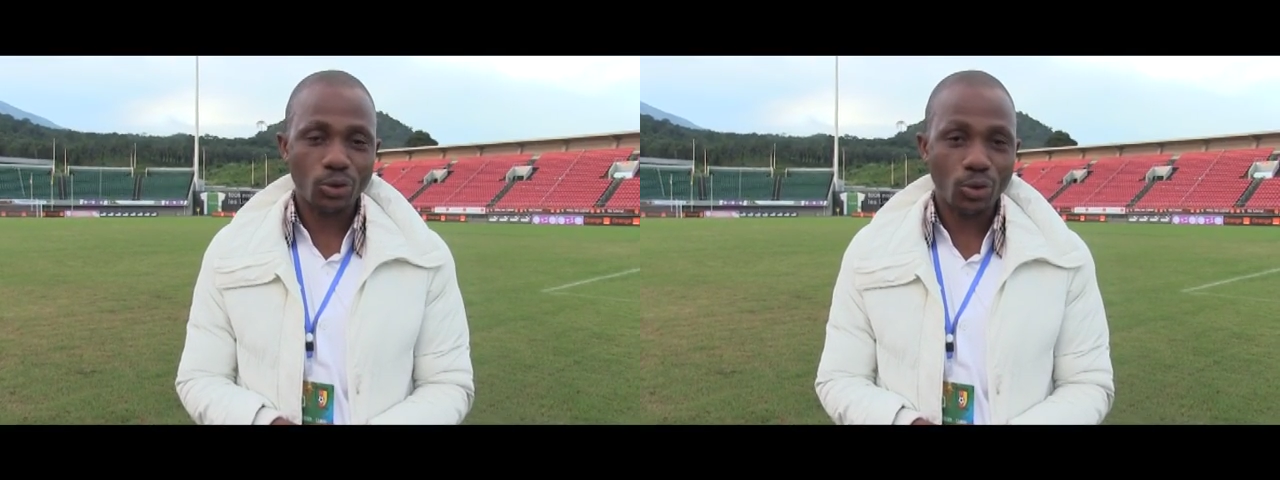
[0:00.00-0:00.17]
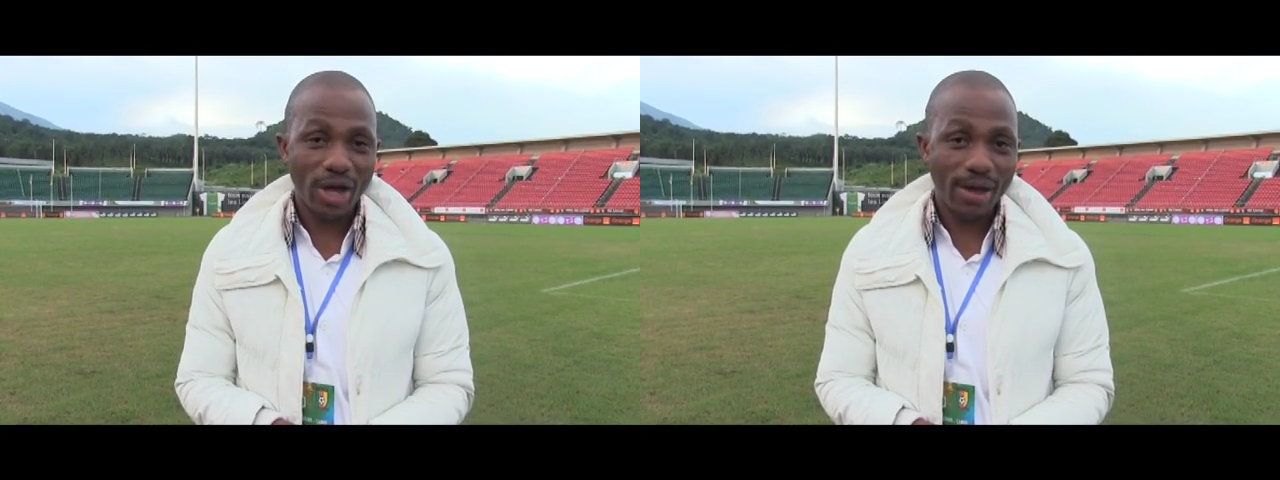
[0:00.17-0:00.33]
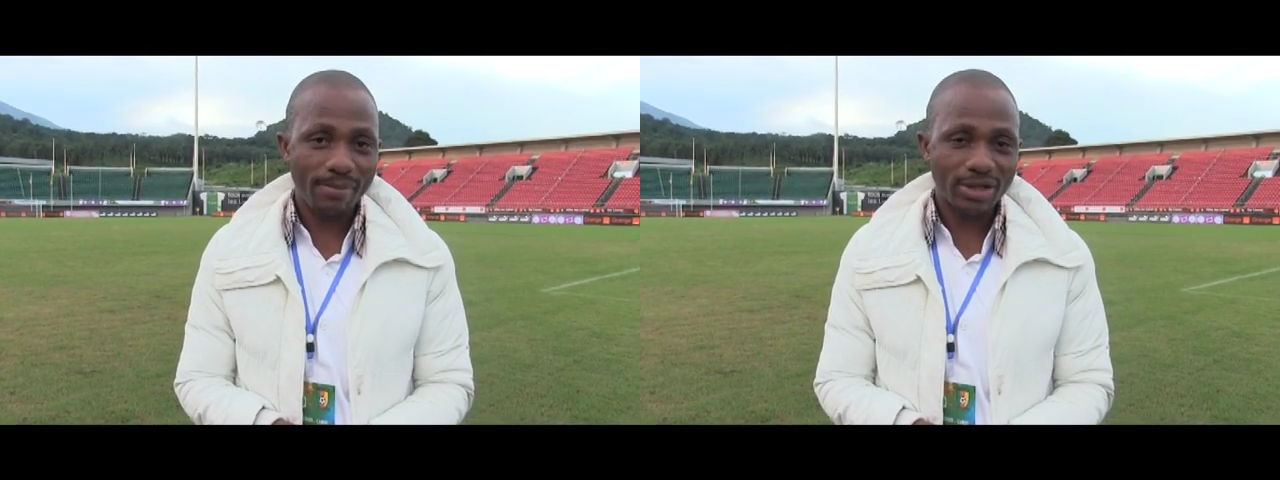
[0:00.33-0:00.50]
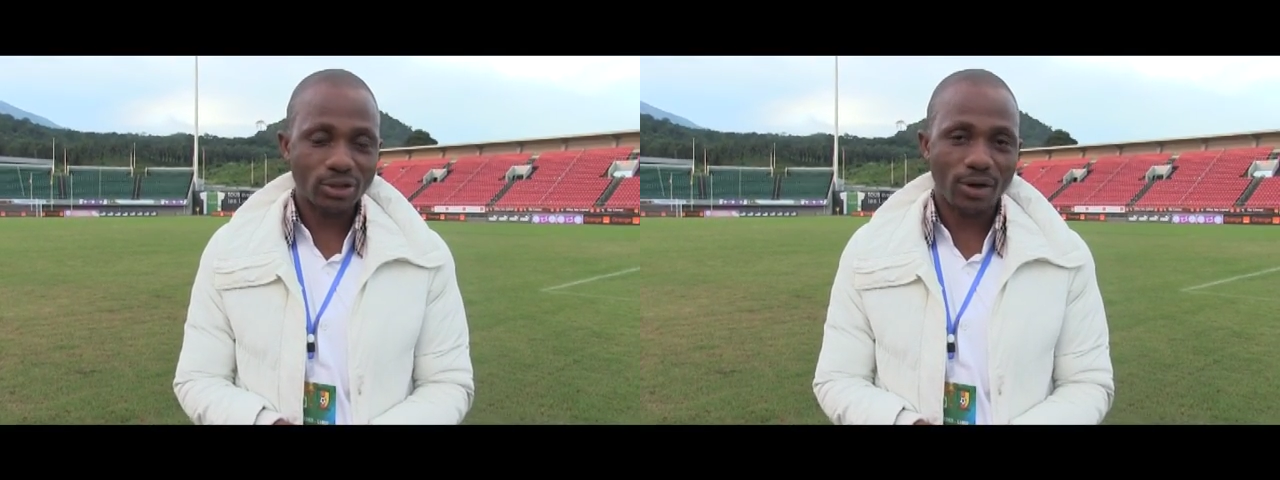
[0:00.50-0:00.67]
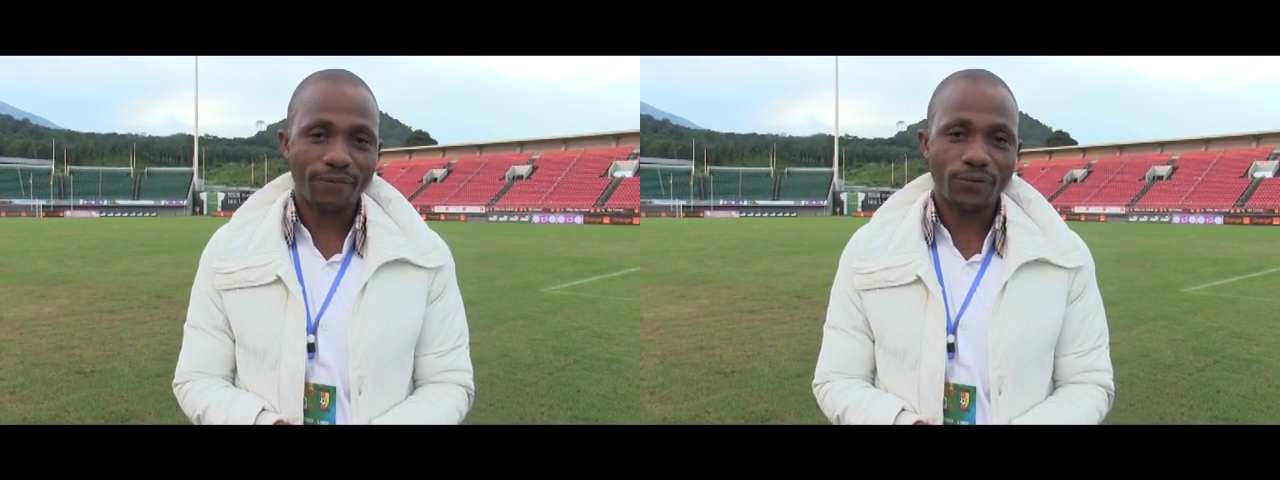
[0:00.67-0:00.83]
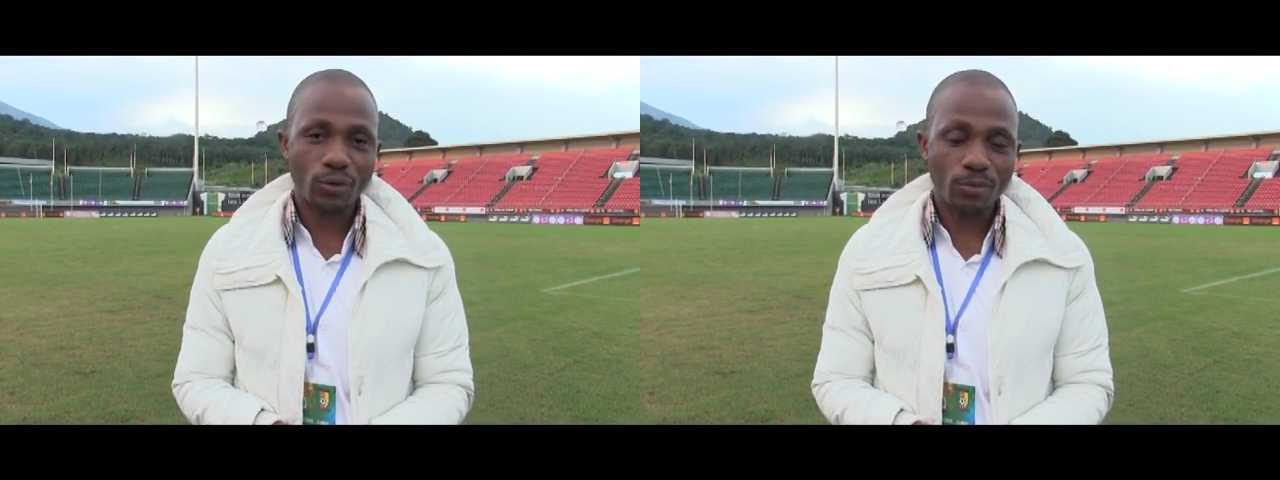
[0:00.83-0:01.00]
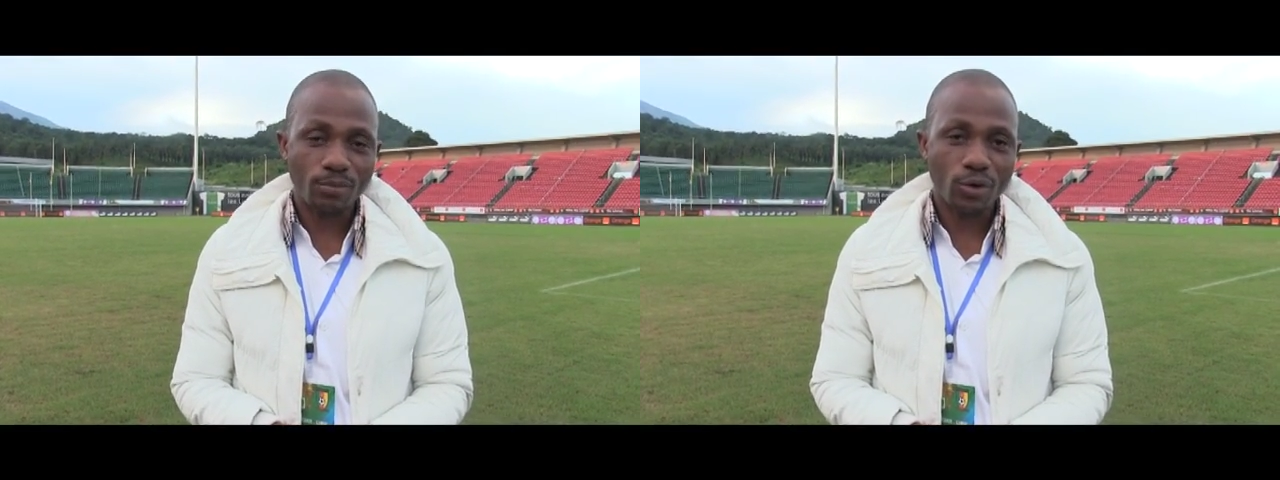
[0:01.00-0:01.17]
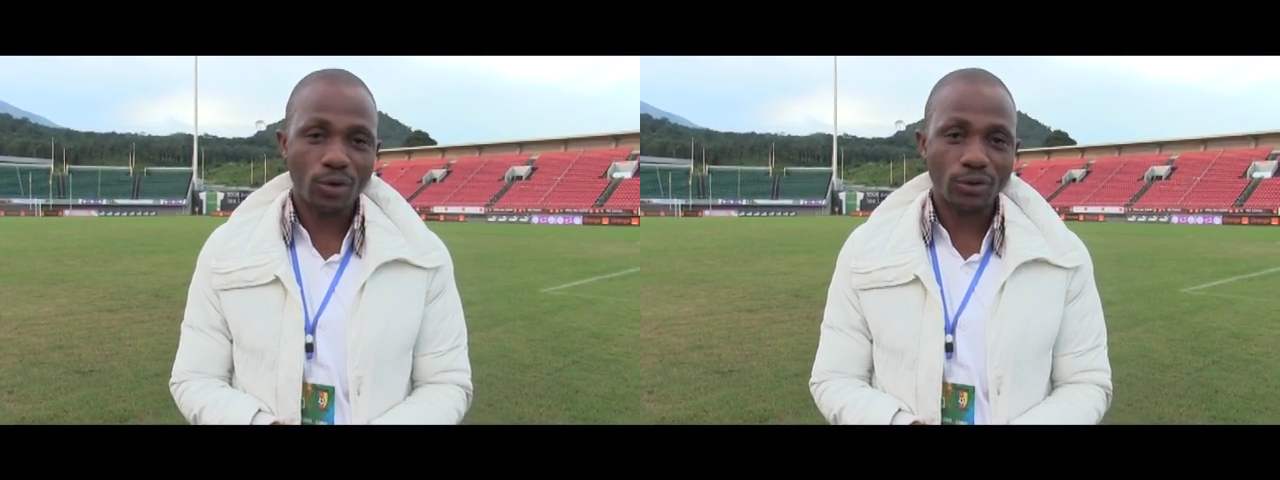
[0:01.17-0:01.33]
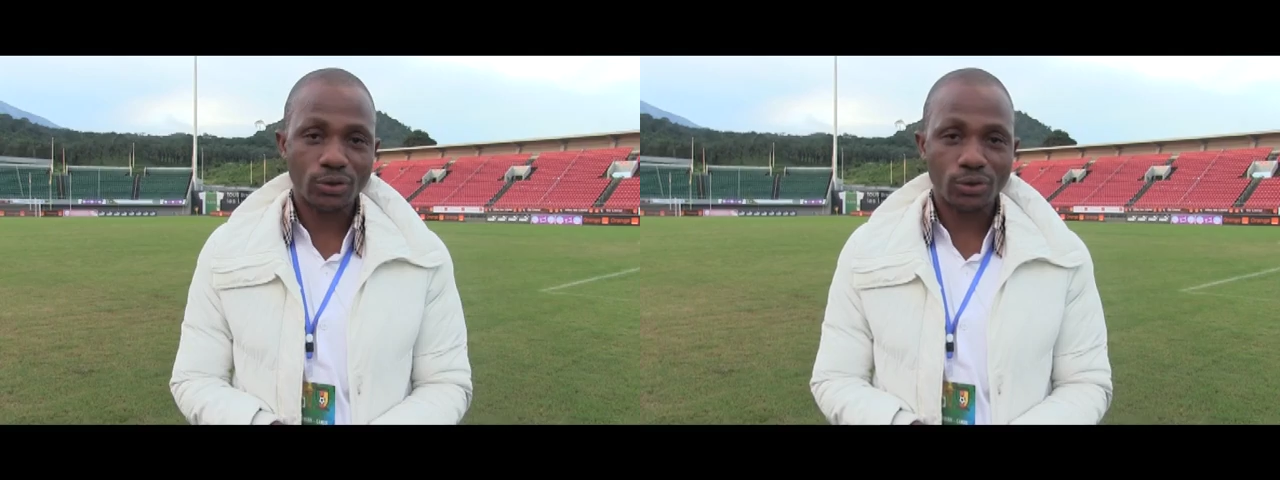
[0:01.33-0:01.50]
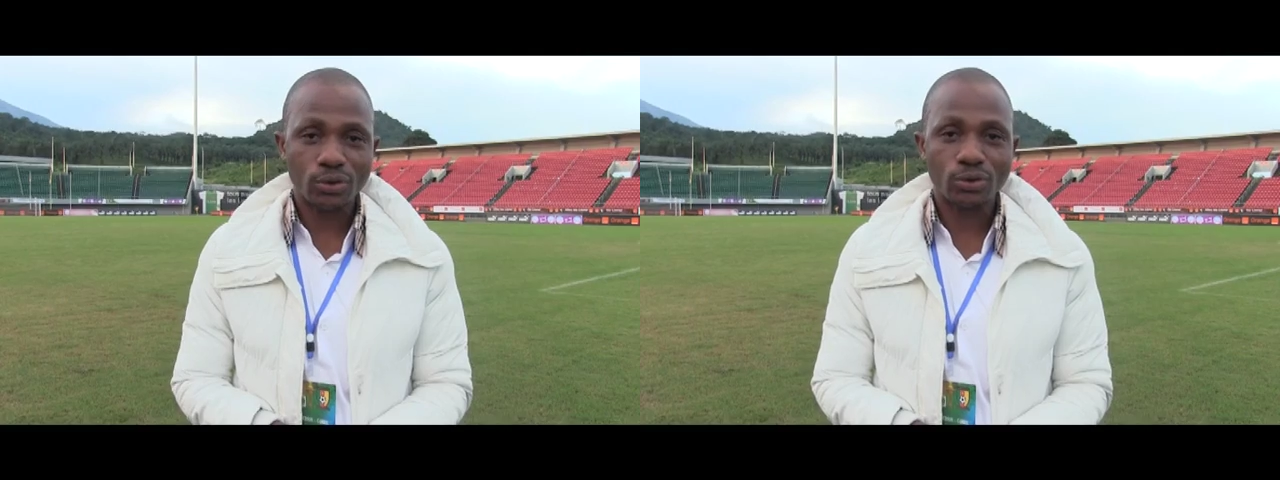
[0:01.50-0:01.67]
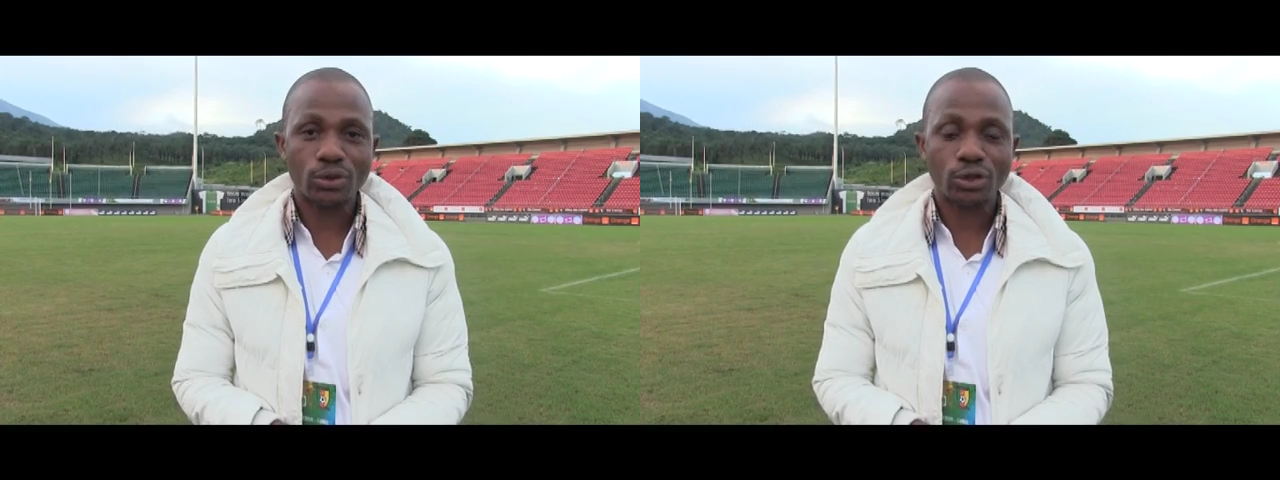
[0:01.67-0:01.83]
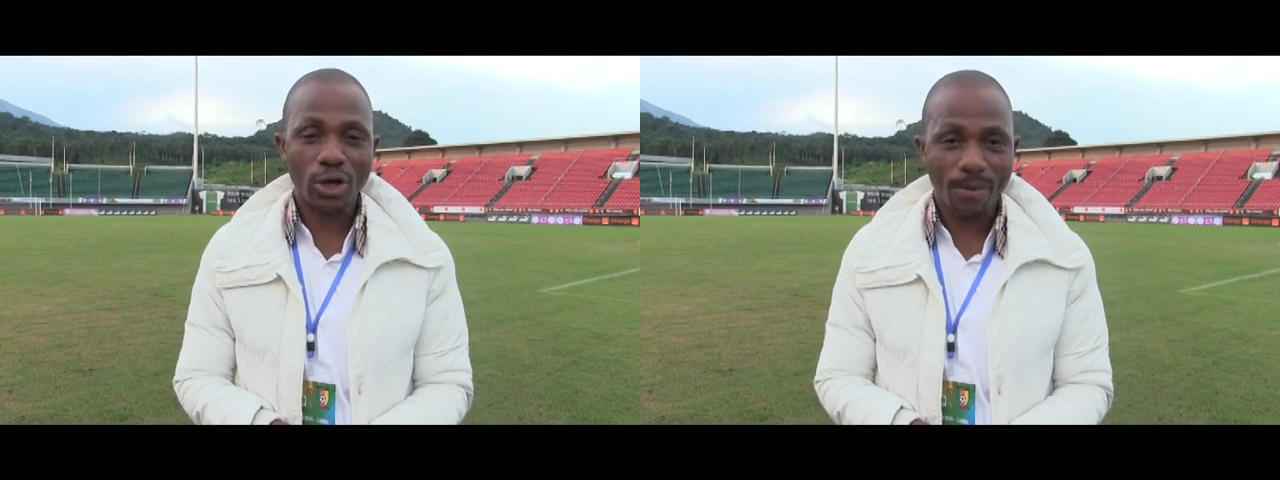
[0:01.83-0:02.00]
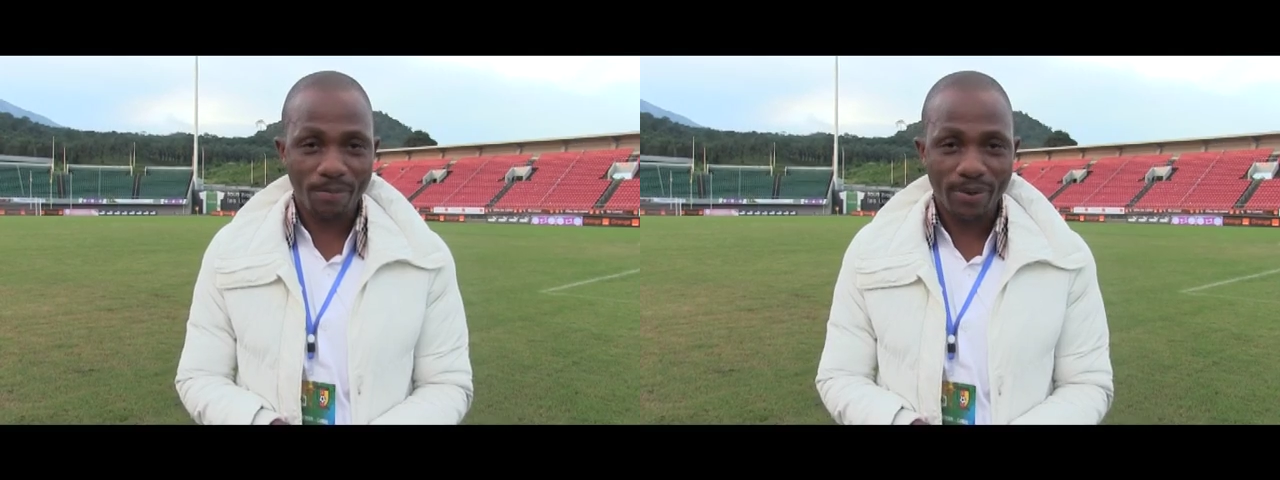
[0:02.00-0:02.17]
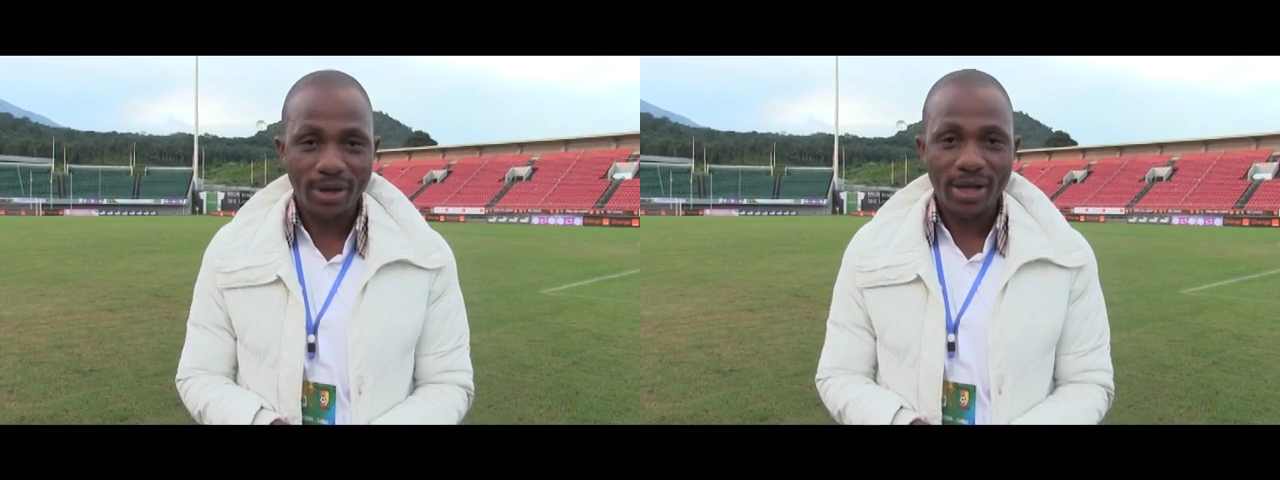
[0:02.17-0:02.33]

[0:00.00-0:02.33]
UMS of Loom continue to top